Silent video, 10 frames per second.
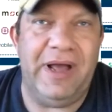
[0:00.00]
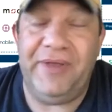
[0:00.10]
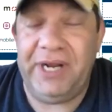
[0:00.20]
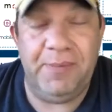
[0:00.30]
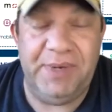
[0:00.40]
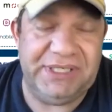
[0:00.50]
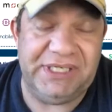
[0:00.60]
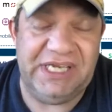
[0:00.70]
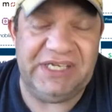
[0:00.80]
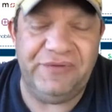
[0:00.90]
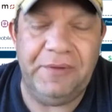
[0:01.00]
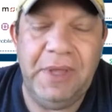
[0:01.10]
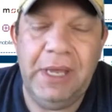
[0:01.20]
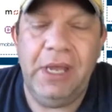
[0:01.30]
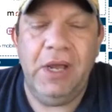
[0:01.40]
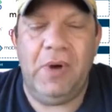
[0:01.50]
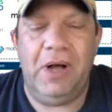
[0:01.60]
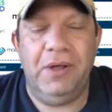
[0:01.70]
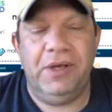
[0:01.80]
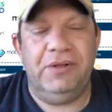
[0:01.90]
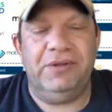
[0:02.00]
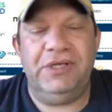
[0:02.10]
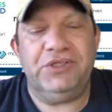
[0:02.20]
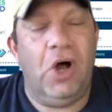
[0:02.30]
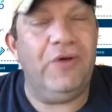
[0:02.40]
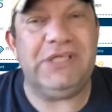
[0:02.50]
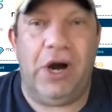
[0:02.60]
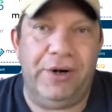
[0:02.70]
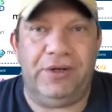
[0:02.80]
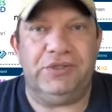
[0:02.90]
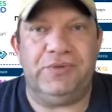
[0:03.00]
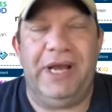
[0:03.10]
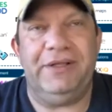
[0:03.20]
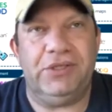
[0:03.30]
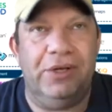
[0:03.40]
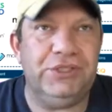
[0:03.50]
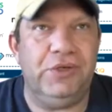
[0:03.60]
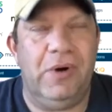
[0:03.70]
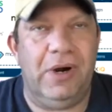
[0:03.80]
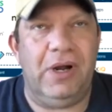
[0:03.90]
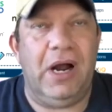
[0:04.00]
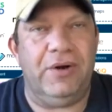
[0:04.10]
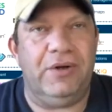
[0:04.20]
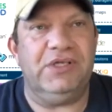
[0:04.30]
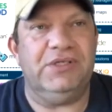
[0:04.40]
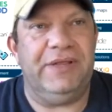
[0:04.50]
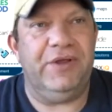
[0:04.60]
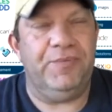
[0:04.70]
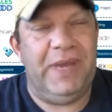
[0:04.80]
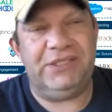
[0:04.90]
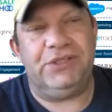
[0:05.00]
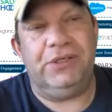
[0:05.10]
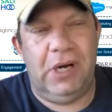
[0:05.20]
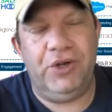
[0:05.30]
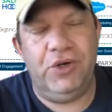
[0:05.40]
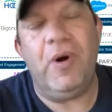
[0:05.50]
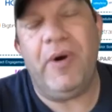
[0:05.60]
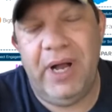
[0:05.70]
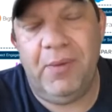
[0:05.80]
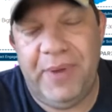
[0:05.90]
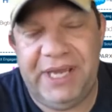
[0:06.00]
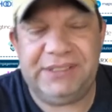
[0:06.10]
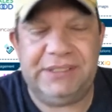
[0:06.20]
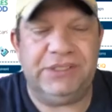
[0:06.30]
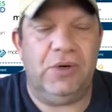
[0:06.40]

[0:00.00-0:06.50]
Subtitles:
how they're going to be successful. Well, there's all these articles, right? There's all these articles, and they're URL based.